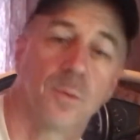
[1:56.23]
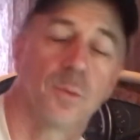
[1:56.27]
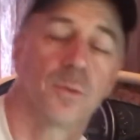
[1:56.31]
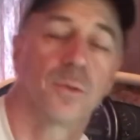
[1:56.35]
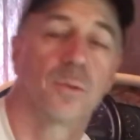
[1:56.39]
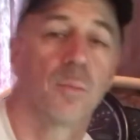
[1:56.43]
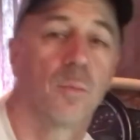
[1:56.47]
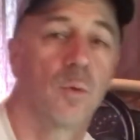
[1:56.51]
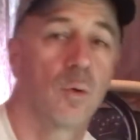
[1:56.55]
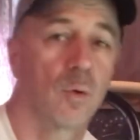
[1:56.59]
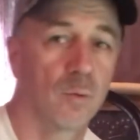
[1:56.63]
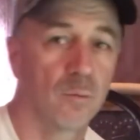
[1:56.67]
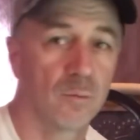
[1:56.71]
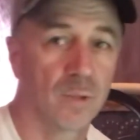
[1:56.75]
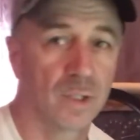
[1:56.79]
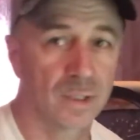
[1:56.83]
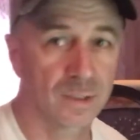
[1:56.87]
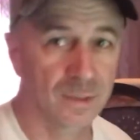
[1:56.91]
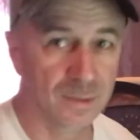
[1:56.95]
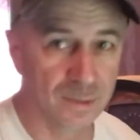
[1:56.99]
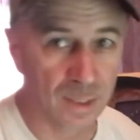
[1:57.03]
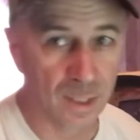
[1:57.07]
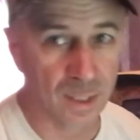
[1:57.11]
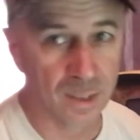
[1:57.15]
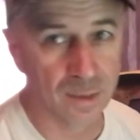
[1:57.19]
some more
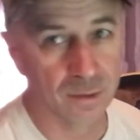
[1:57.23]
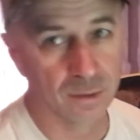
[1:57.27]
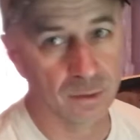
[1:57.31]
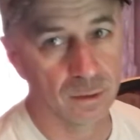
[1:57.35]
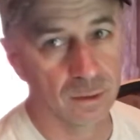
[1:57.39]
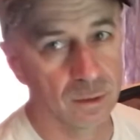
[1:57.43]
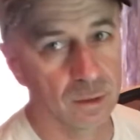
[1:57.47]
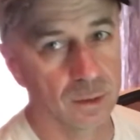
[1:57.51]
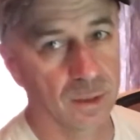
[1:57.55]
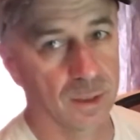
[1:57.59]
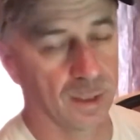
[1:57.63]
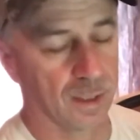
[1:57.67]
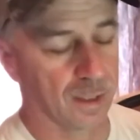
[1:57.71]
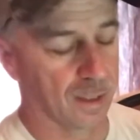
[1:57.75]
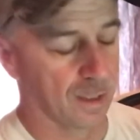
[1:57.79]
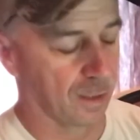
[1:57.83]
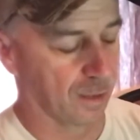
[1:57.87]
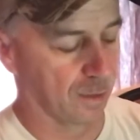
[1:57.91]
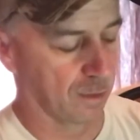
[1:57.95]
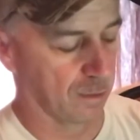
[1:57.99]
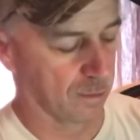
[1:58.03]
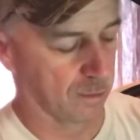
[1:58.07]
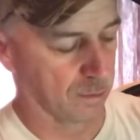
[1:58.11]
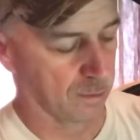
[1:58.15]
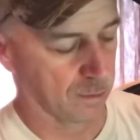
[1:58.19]
investigation, looking at
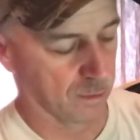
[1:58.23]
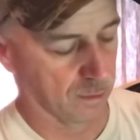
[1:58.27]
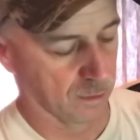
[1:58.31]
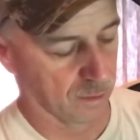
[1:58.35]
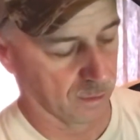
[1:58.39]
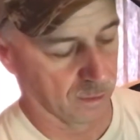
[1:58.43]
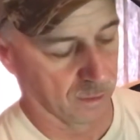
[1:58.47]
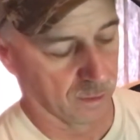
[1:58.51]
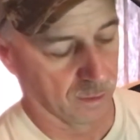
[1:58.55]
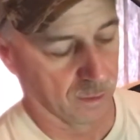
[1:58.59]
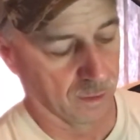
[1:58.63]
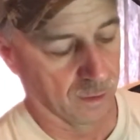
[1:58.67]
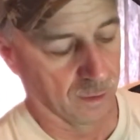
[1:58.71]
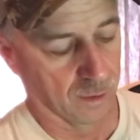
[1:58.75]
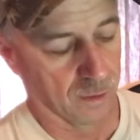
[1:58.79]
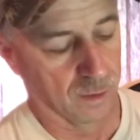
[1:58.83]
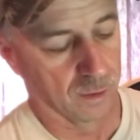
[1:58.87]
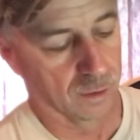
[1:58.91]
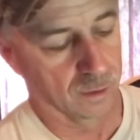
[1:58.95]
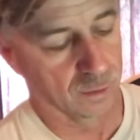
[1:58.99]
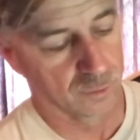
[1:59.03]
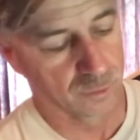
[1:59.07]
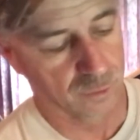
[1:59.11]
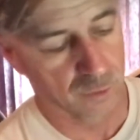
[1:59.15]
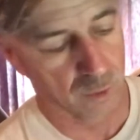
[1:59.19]
it,
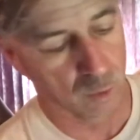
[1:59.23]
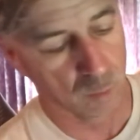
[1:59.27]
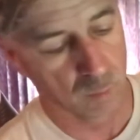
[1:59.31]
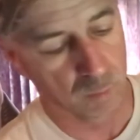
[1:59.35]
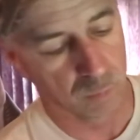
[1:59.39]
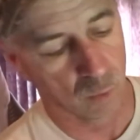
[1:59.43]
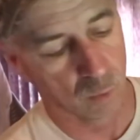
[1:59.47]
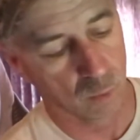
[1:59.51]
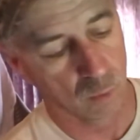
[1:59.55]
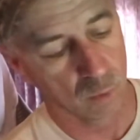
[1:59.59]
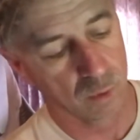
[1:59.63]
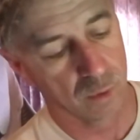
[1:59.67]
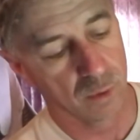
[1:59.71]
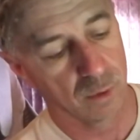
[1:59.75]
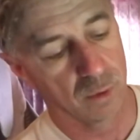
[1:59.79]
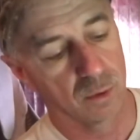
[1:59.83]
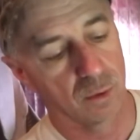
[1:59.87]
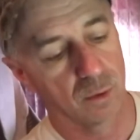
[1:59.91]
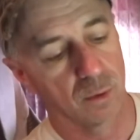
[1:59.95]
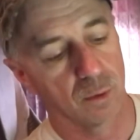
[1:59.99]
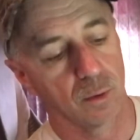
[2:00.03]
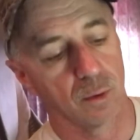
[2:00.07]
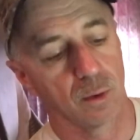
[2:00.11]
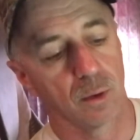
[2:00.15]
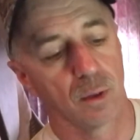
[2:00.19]
control board,
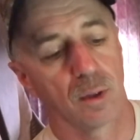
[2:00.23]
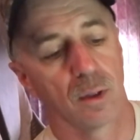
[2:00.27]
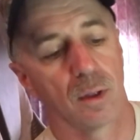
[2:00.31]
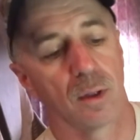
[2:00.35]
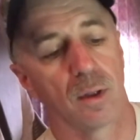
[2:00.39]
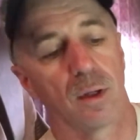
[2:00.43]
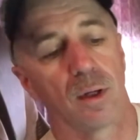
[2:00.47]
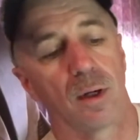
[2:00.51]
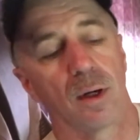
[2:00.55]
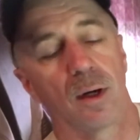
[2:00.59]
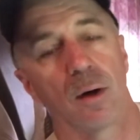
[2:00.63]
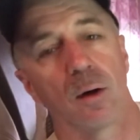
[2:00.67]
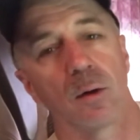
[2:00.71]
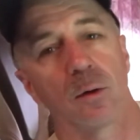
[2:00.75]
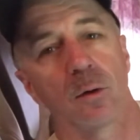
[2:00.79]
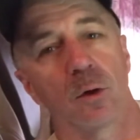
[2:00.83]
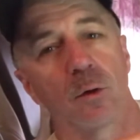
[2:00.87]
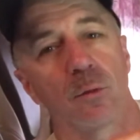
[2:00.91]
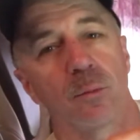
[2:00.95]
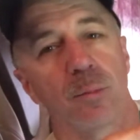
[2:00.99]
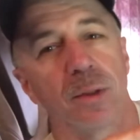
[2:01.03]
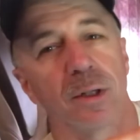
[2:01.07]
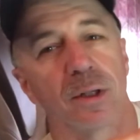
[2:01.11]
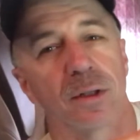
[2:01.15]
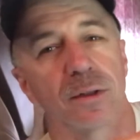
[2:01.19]
I don't know if
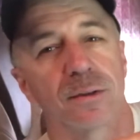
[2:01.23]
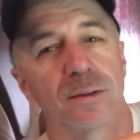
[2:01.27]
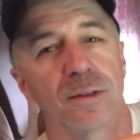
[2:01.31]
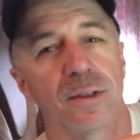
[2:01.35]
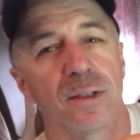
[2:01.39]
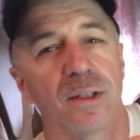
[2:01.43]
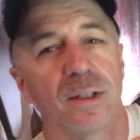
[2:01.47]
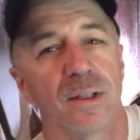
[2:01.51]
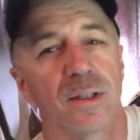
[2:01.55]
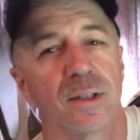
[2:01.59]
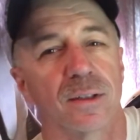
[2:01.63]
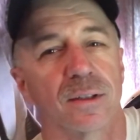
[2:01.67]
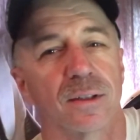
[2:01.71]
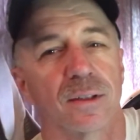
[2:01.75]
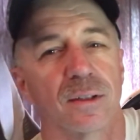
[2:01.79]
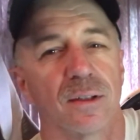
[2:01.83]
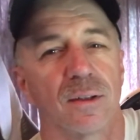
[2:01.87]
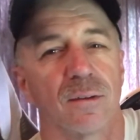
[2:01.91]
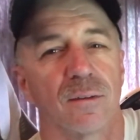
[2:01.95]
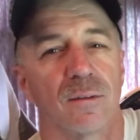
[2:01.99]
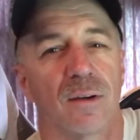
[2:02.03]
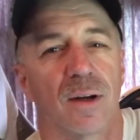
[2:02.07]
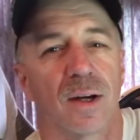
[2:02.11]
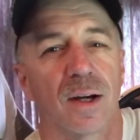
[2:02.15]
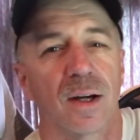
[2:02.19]
you'll see this
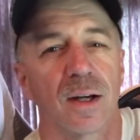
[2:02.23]
right